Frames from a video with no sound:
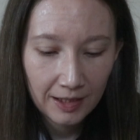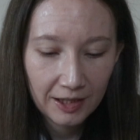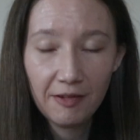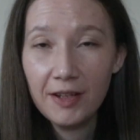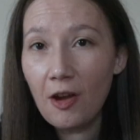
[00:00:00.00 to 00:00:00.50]

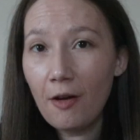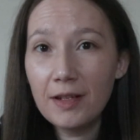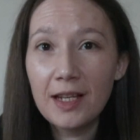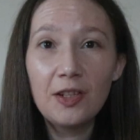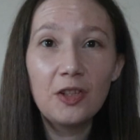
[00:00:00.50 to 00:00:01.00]
There is
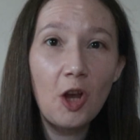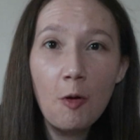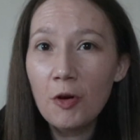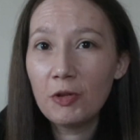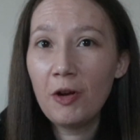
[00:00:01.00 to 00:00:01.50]
obviously
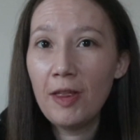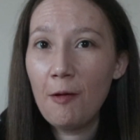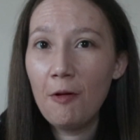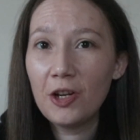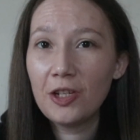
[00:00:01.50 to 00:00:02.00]
so much more that I
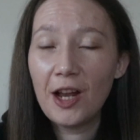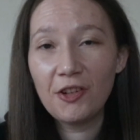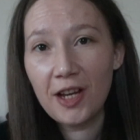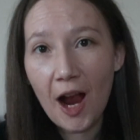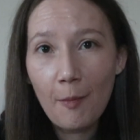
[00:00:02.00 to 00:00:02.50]
watched that I
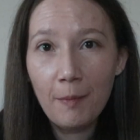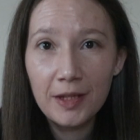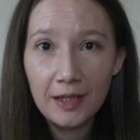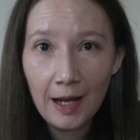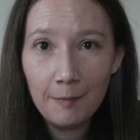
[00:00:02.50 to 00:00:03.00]
just can't remember
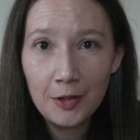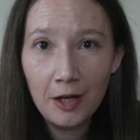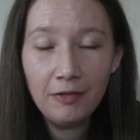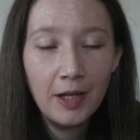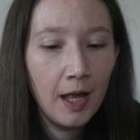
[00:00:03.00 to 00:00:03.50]
the names
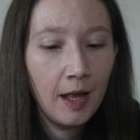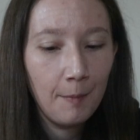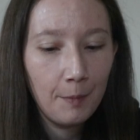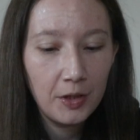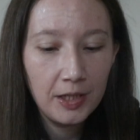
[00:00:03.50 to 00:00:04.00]
of.
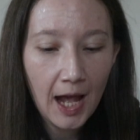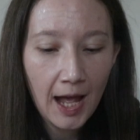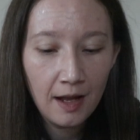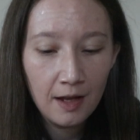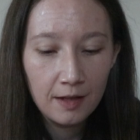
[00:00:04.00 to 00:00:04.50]
But
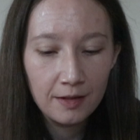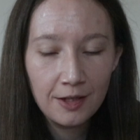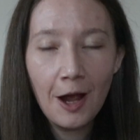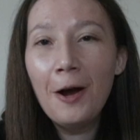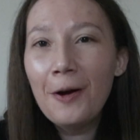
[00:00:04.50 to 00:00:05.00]
yeah,
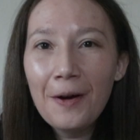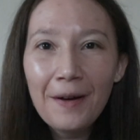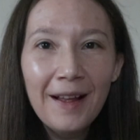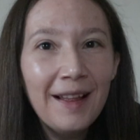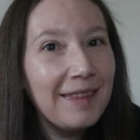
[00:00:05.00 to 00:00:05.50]

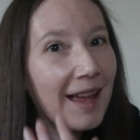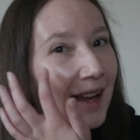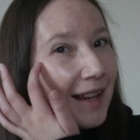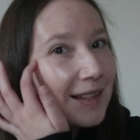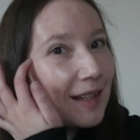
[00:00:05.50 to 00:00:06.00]
so
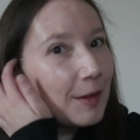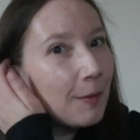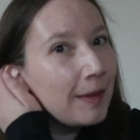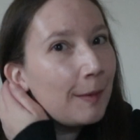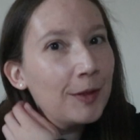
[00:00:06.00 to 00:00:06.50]
that is the
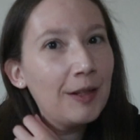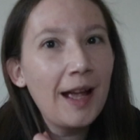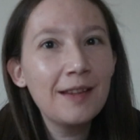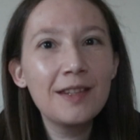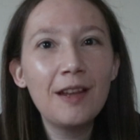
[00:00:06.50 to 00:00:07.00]
one that I'm going to
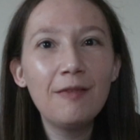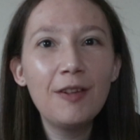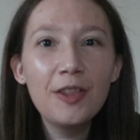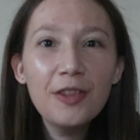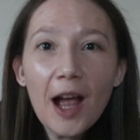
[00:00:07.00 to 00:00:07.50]
answer for
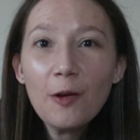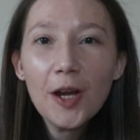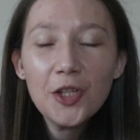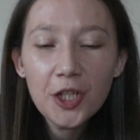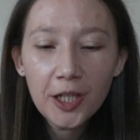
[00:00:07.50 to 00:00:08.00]
that
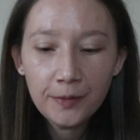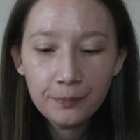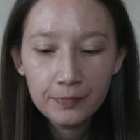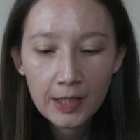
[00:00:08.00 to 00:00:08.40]
question.